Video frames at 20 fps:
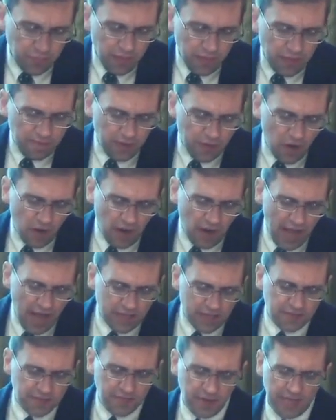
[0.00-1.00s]
for her
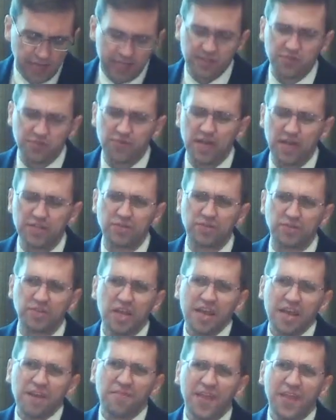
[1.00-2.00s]
as for hidden
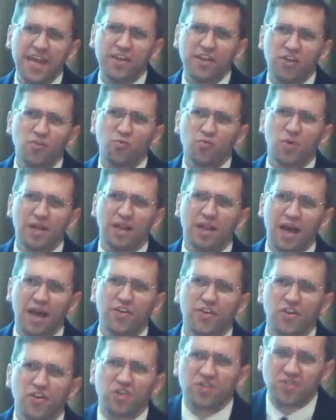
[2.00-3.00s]
treasures, then you will
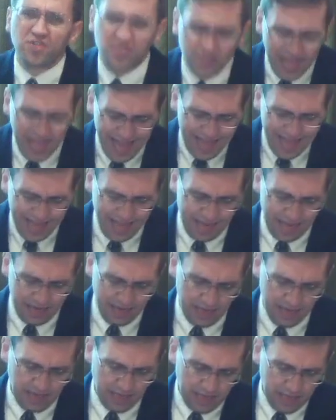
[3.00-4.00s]

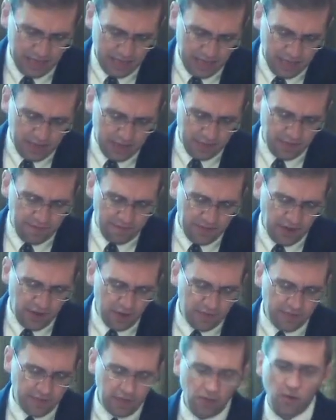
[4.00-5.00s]
understand the
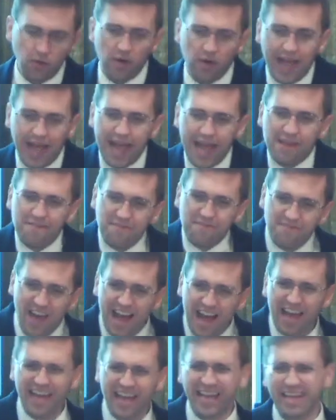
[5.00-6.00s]
fear of the Lord and
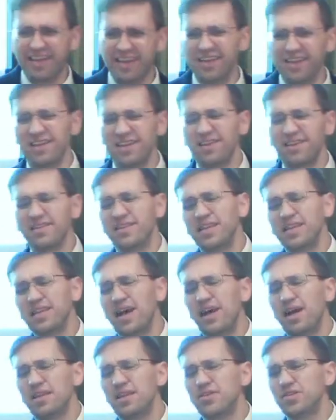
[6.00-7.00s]
find the
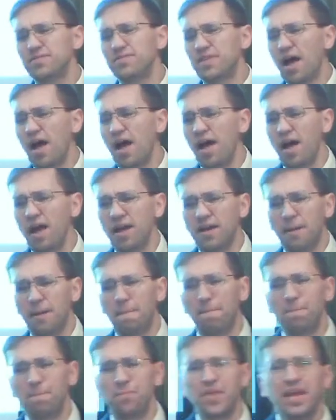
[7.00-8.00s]
knowledge of God.
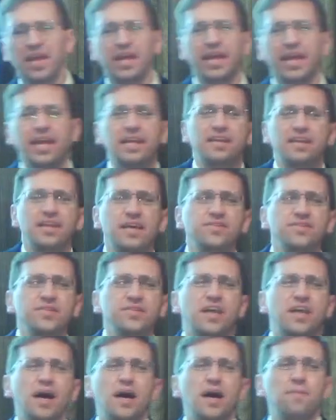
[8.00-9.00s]
It
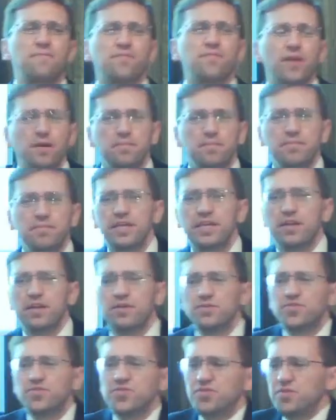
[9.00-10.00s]
doesn't come from, you
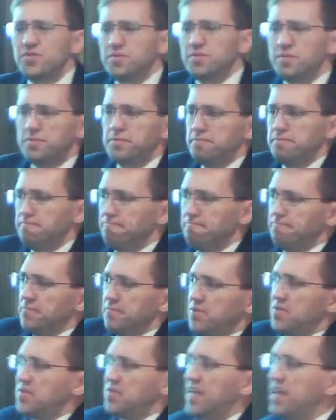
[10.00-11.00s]
know,
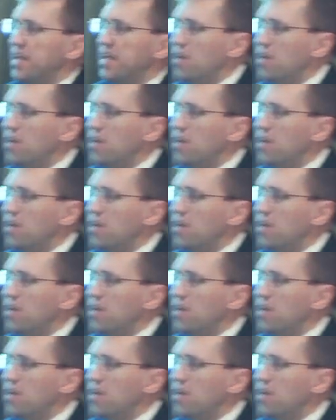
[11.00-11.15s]
sitting